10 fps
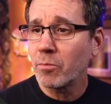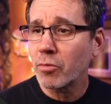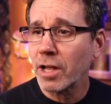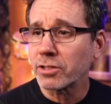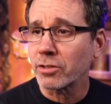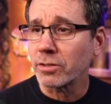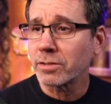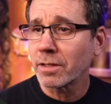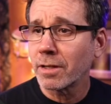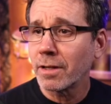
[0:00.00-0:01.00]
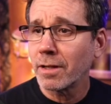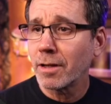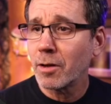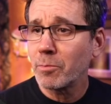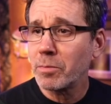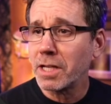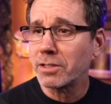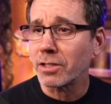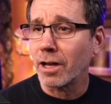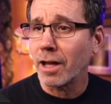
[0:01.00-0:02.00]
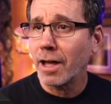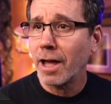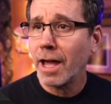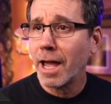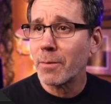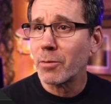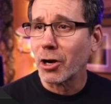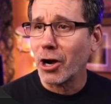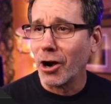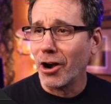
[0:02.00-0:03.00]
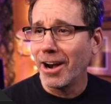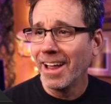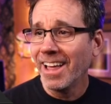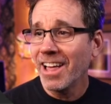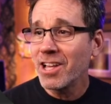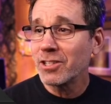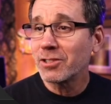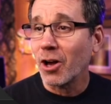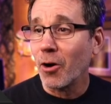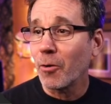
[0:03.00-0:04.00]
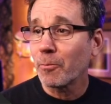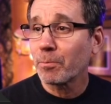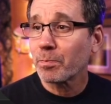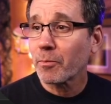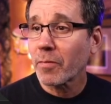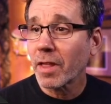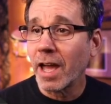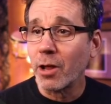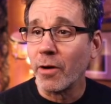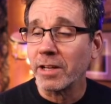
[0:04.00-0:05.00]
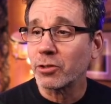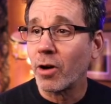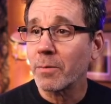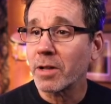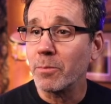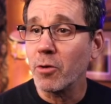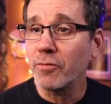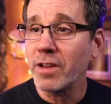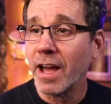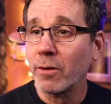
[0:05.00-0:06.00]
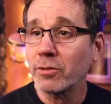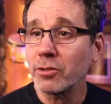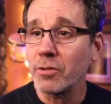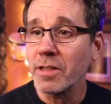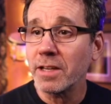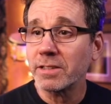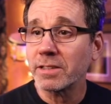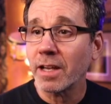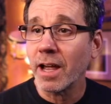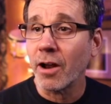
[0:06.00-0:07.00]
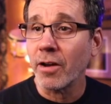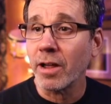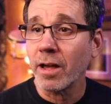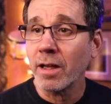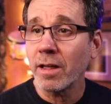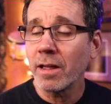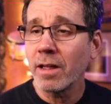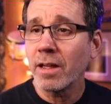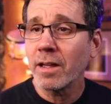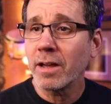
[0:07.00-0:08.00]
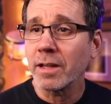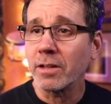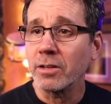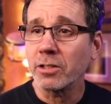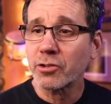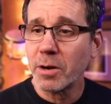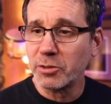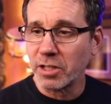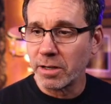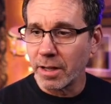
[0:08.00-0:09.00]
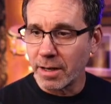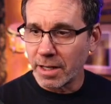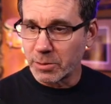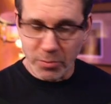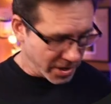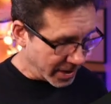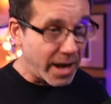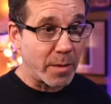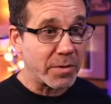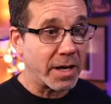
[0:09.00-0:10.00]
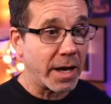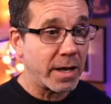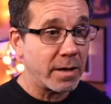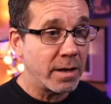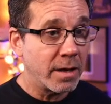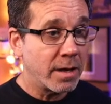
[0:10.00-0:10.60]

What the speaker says: Pretzels, pizza, hamburger. So anyway, so I'm going to move down to this area in the description, and let's bring that up again.